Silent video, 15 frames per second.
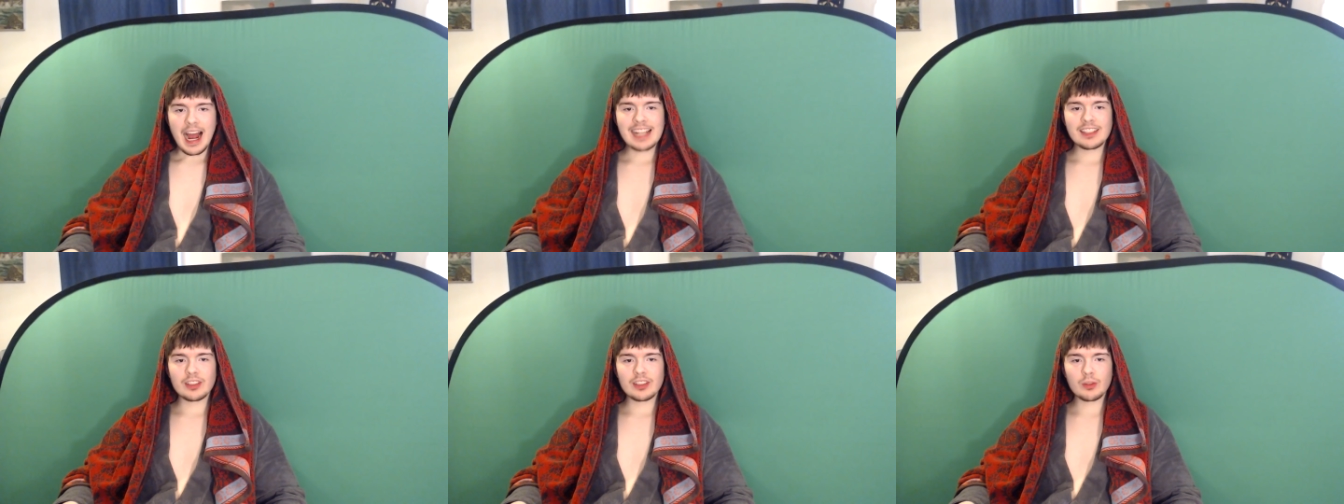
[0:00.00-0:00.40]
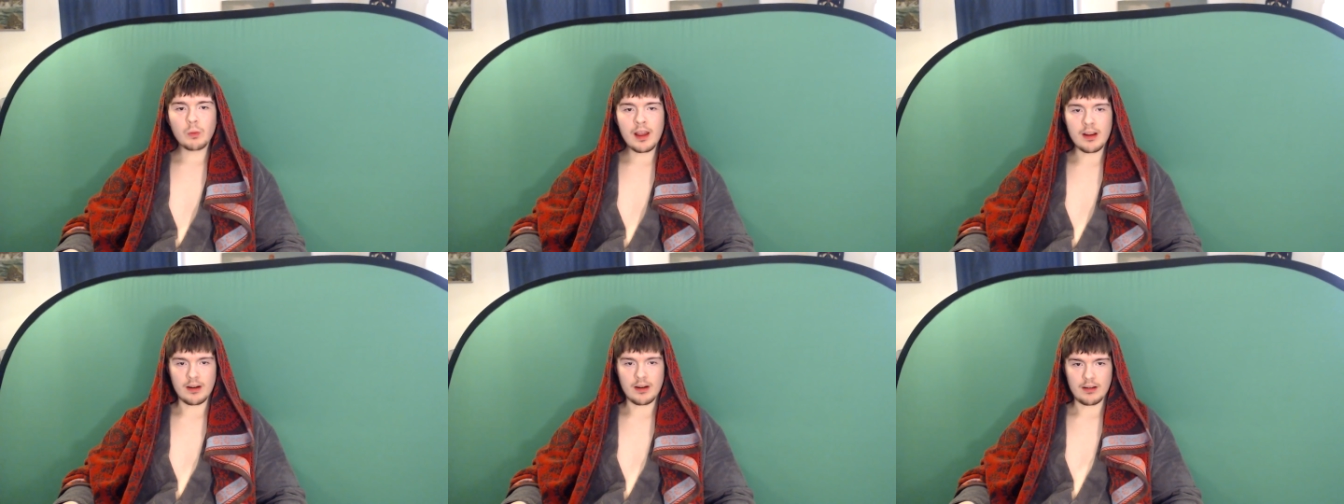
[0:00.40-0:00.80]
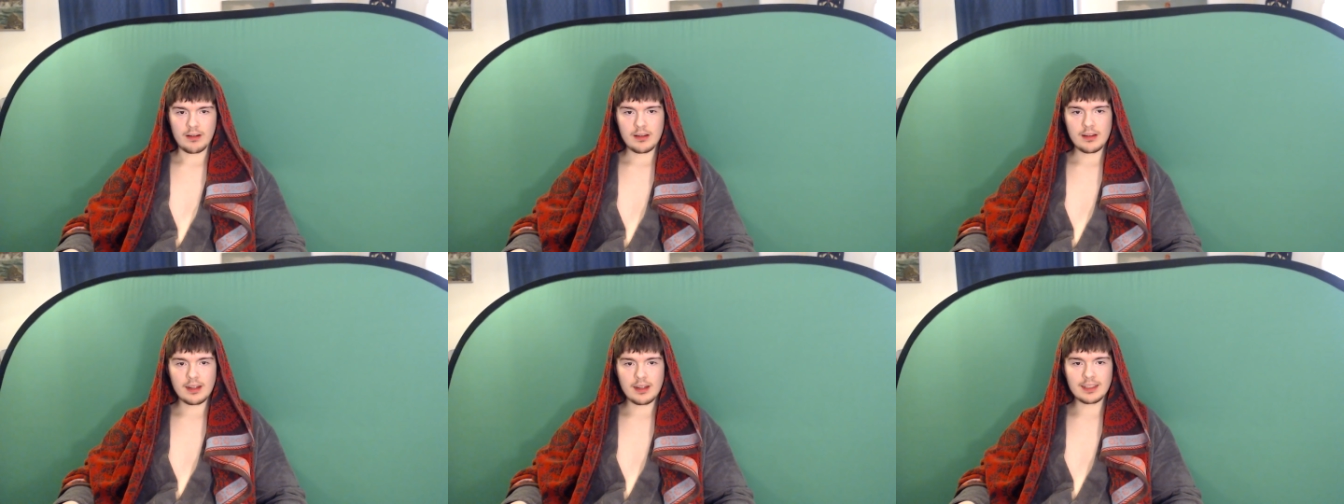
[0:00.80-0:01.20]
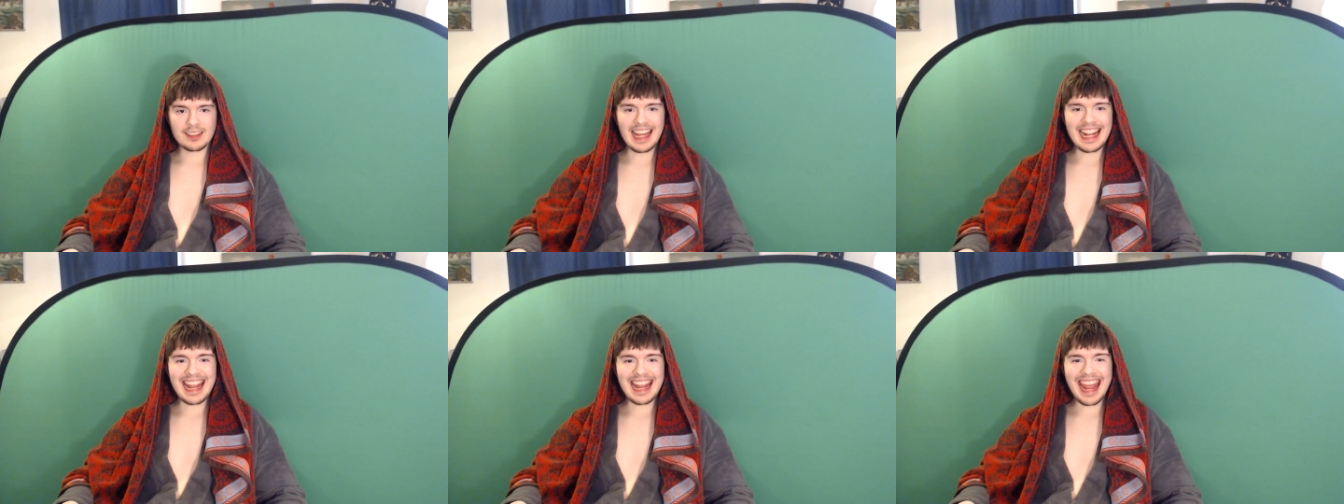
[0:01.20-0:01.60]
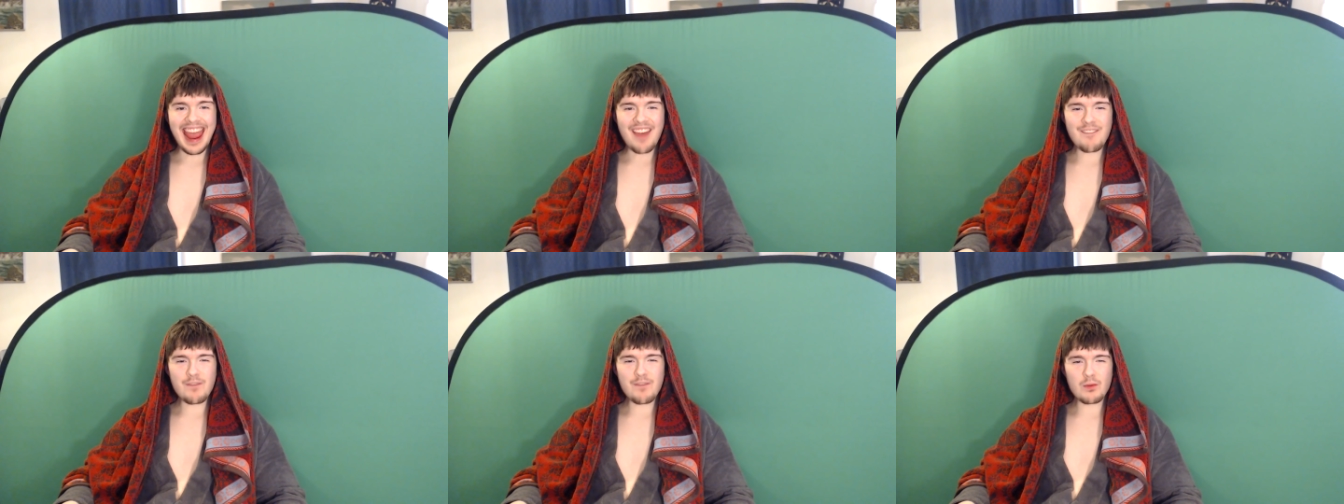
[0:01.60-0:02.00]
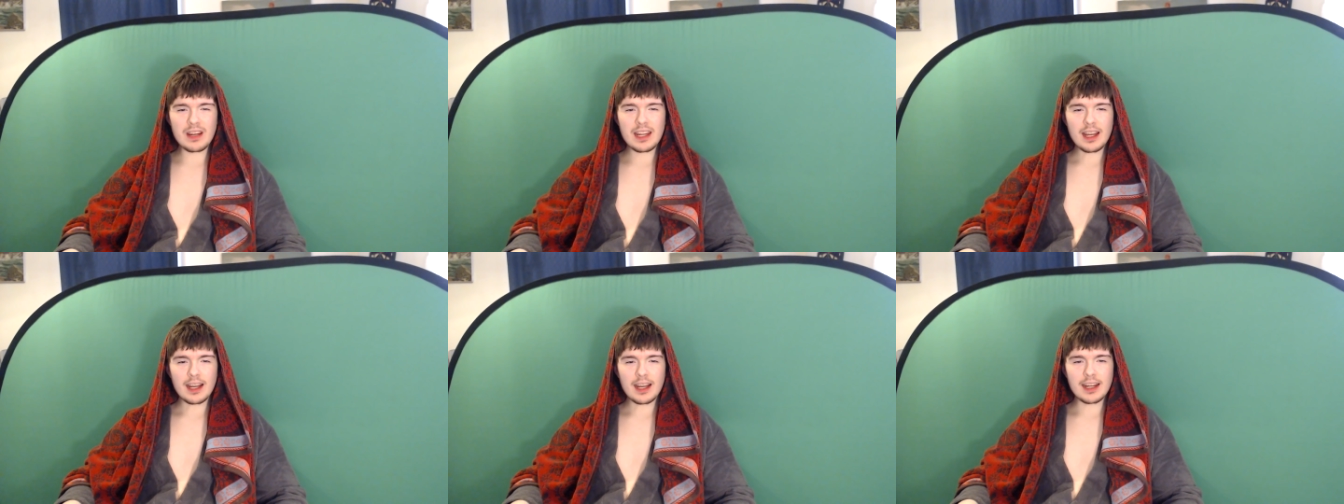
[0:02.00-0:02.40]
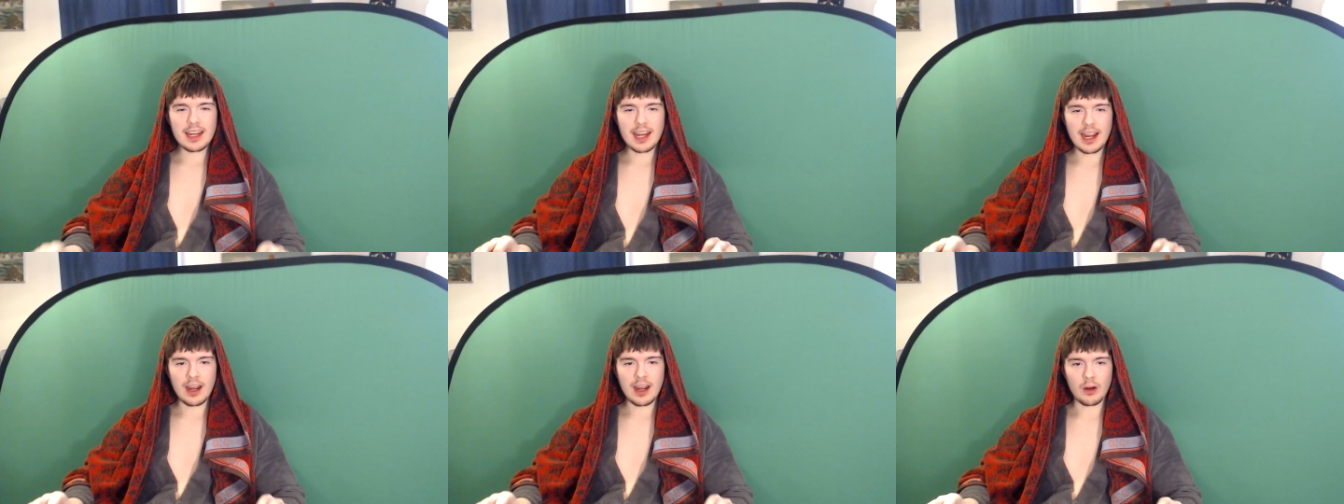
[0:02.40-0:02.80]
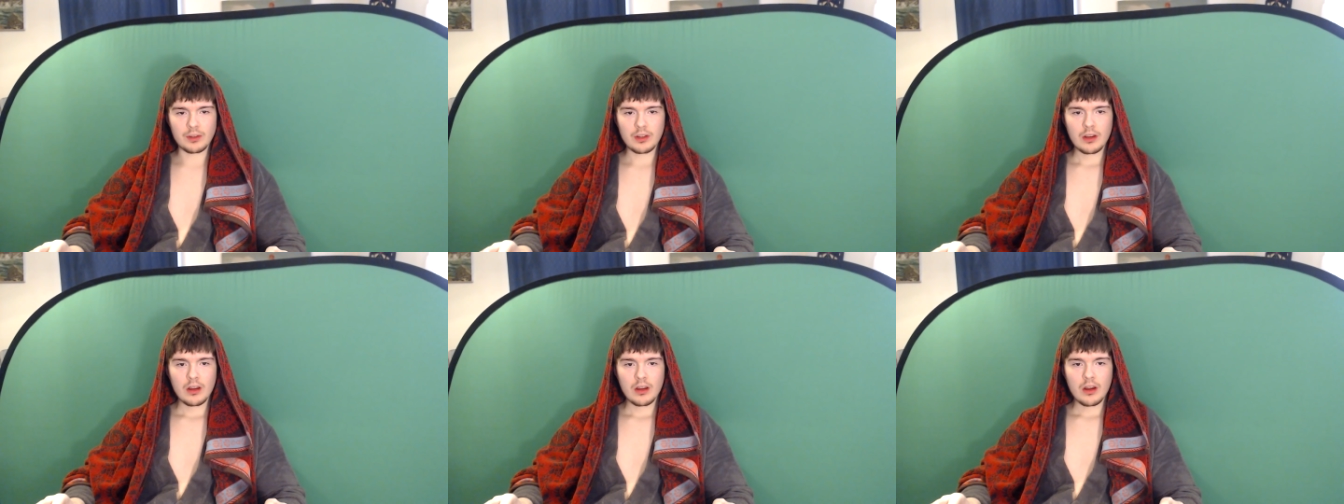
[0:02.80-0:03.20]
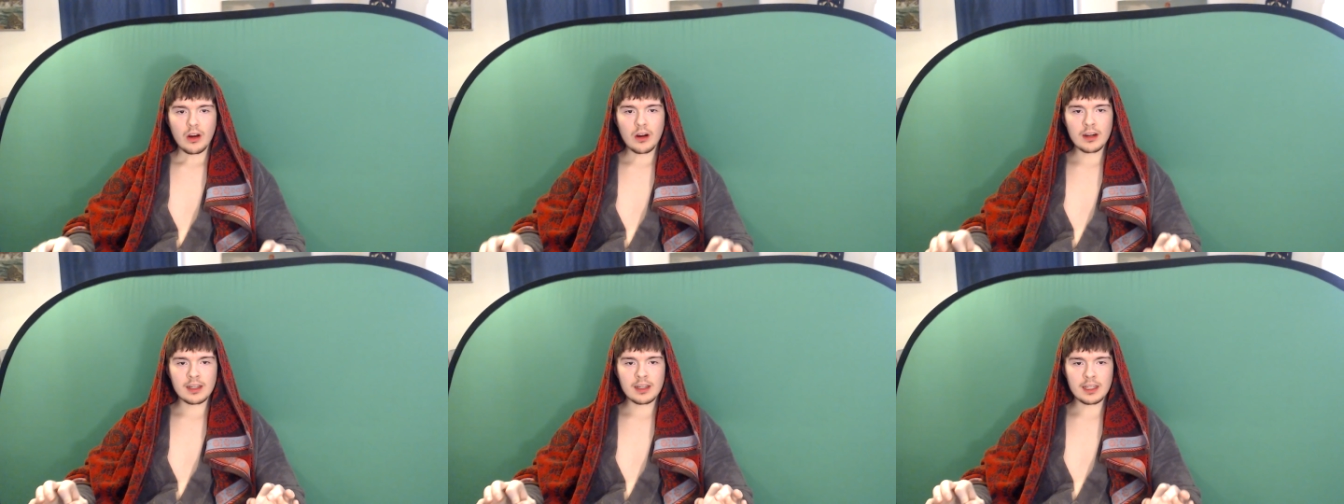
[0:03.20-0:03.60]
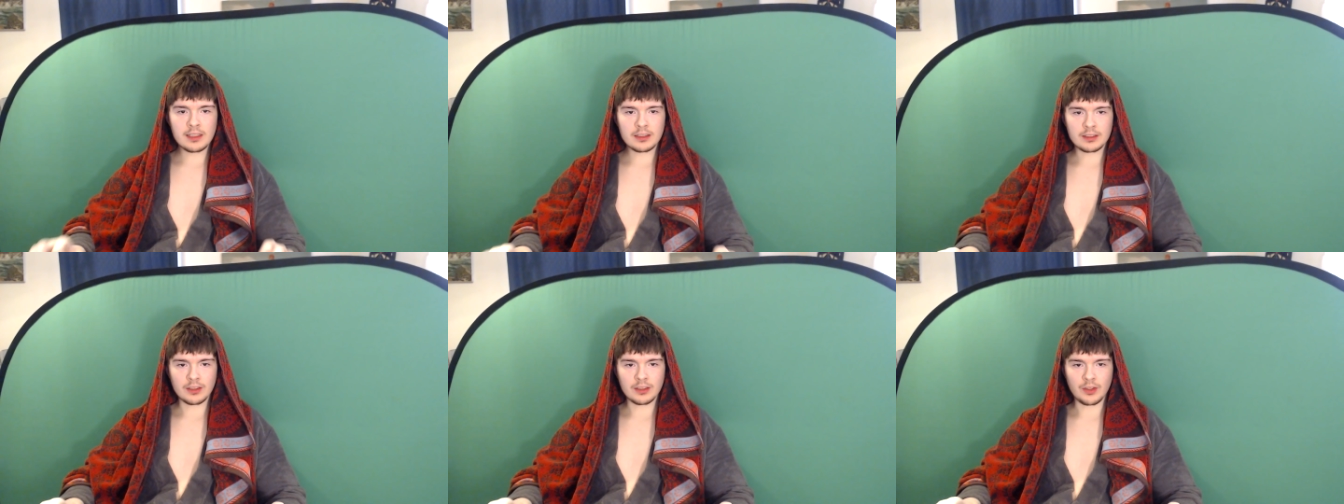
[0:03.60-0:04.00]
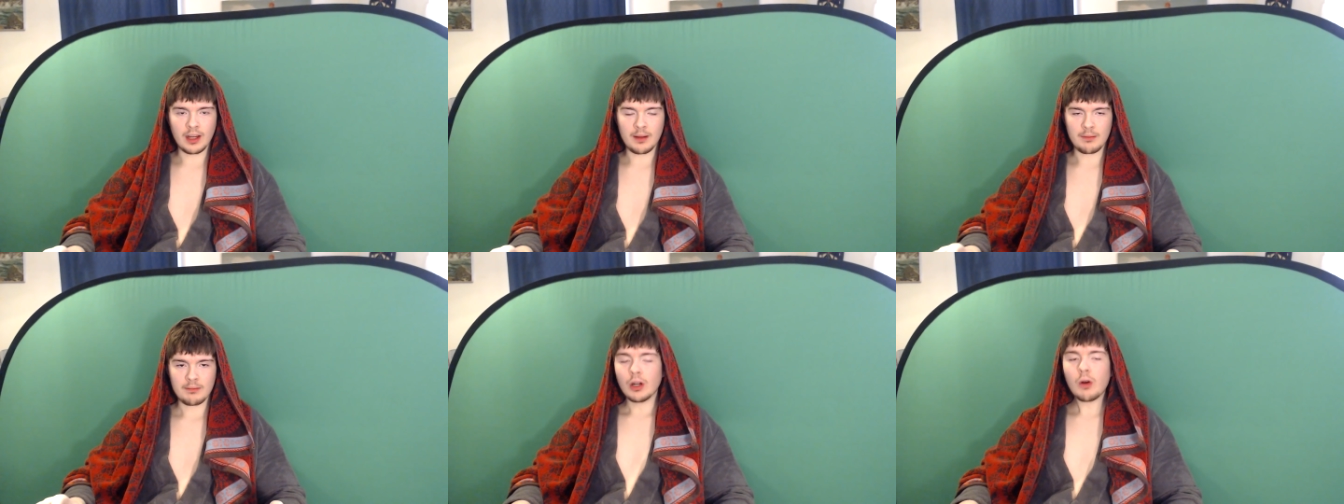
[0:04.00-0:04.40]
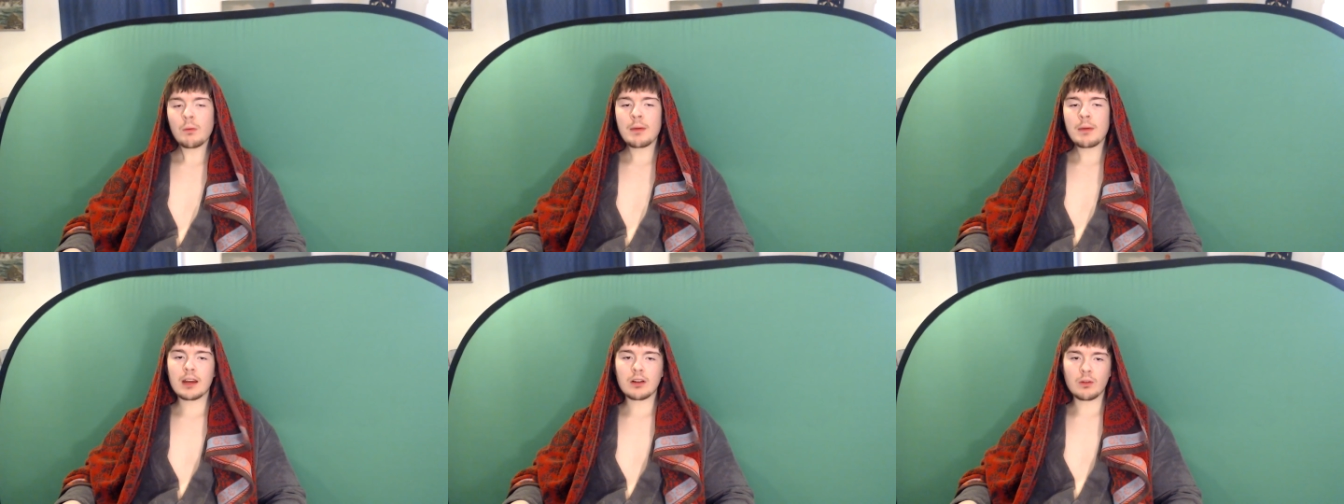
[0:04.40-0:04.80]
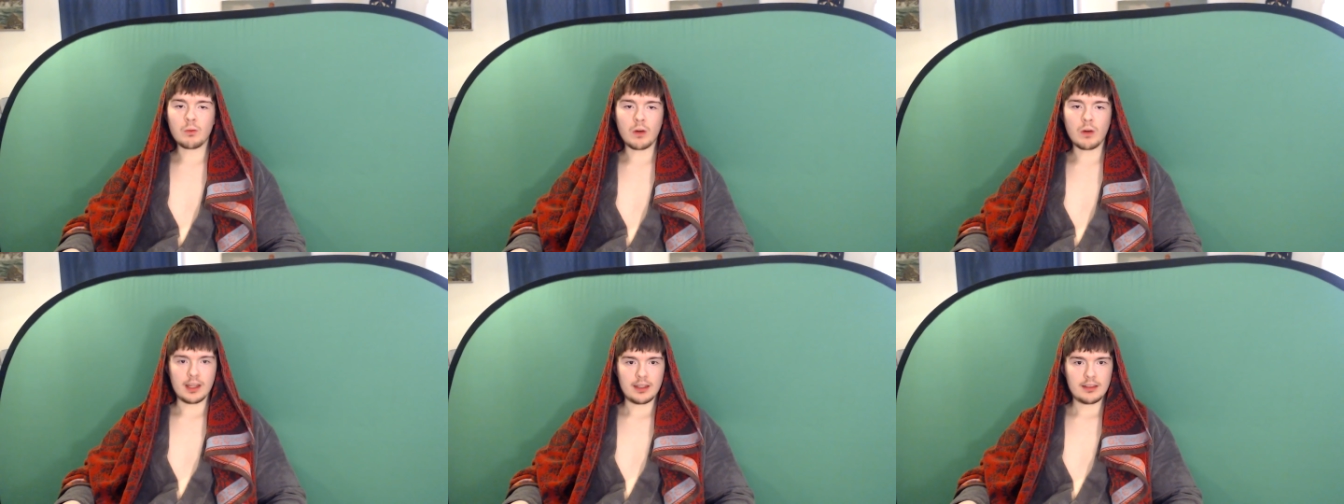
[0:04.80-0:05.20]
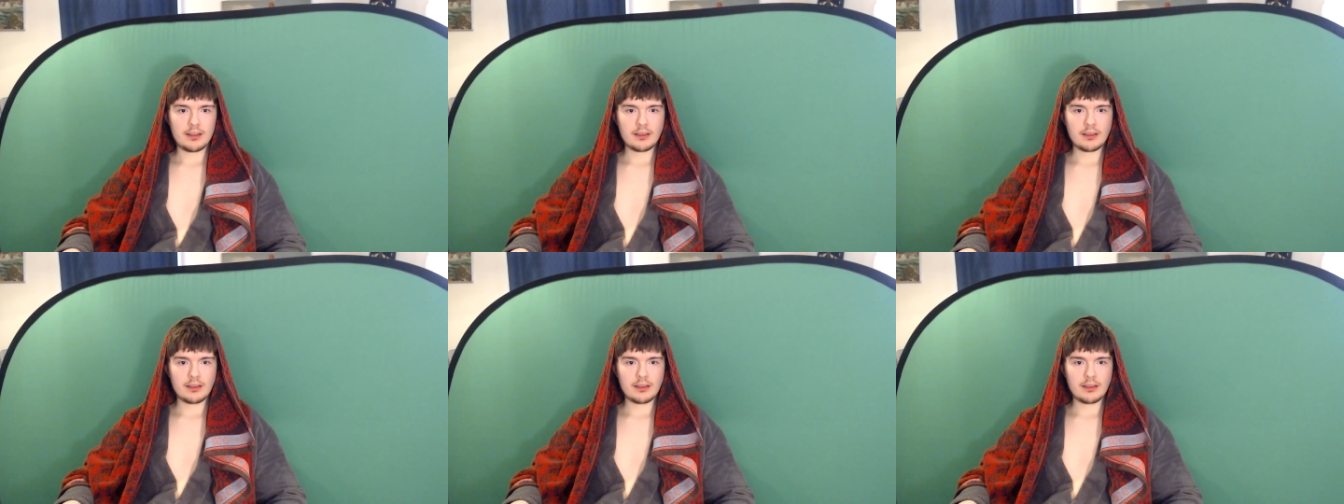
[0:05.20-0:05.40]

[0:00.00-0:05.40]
I swear, it's like every account on Instagram, no matter what,